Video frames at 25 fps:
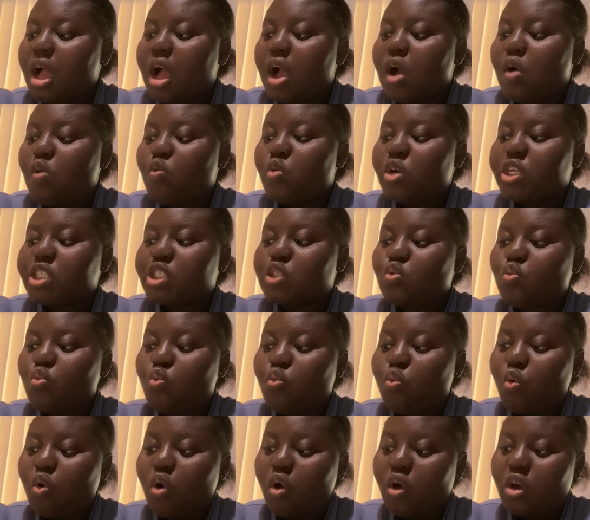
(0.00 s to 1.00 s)

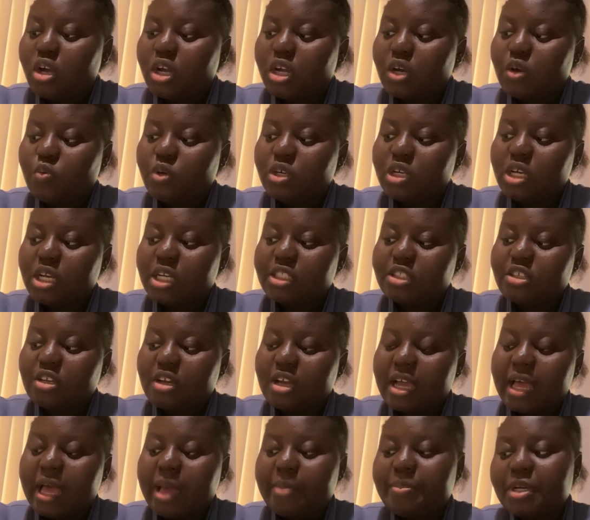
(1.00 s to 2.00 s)
it's a
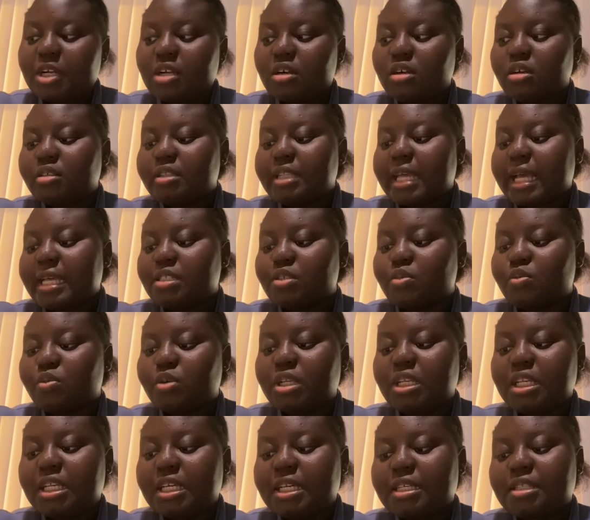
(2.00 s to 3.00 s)
chemical that's
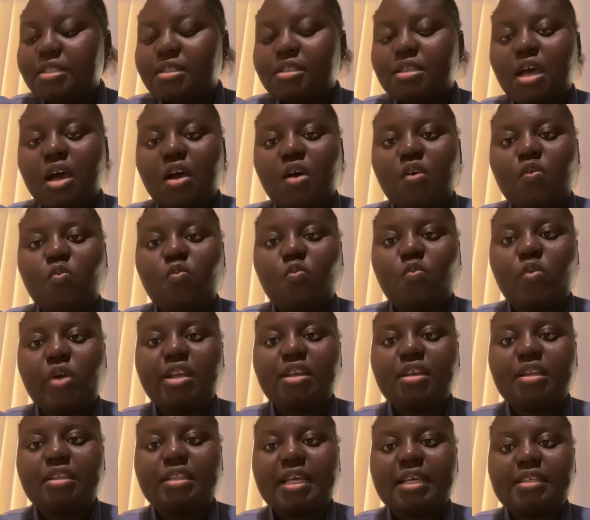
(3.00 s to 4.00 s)
released
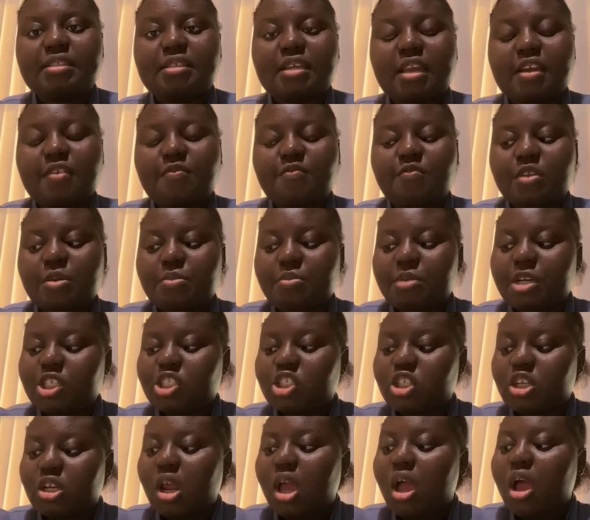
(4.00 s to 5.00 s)
when there's an
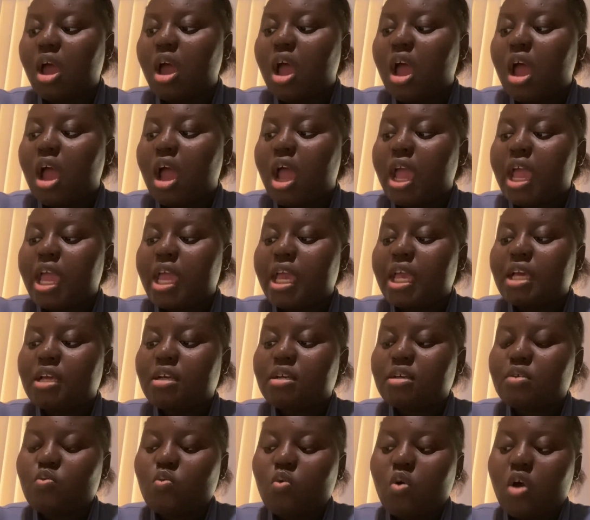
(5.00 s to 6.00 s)
inflammation.
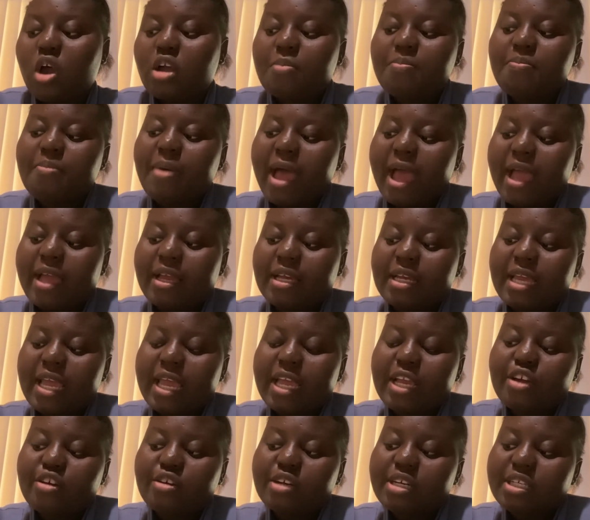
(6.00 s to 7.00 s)
It works by
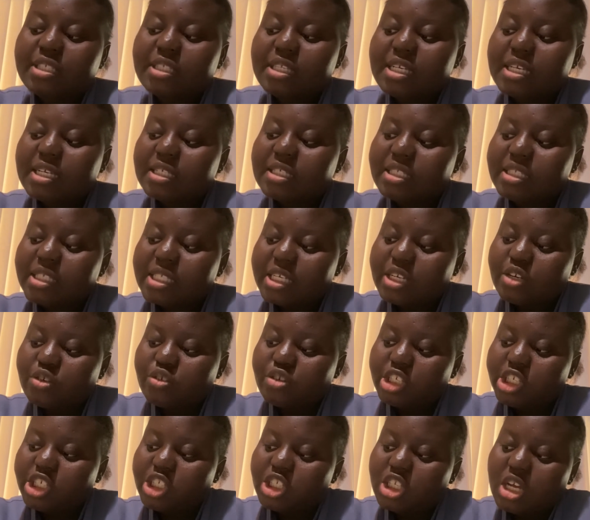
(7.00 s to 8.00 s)
increasing
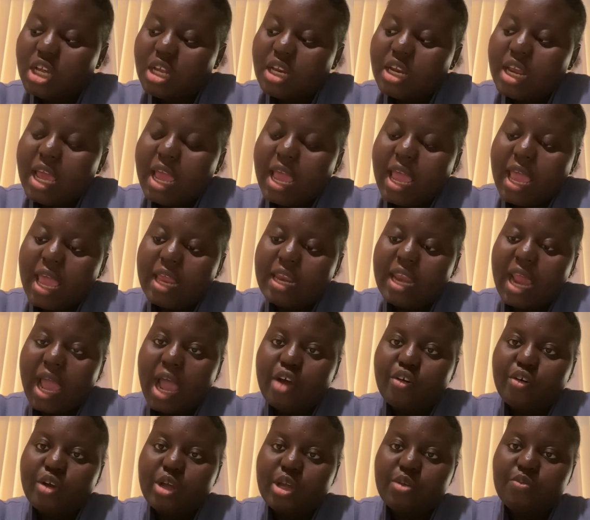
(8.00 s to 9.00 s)
secretion and
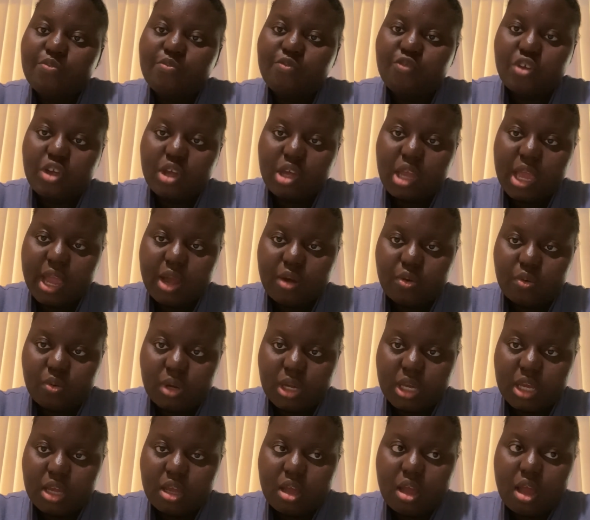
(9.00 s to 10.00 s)
narrowing the
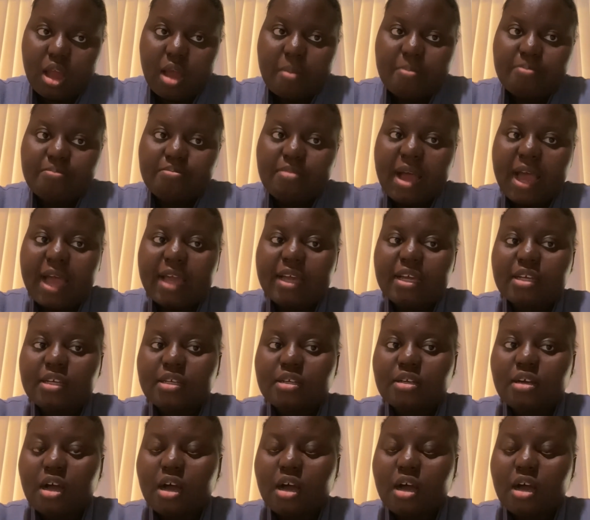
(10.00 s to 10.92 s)
airway. By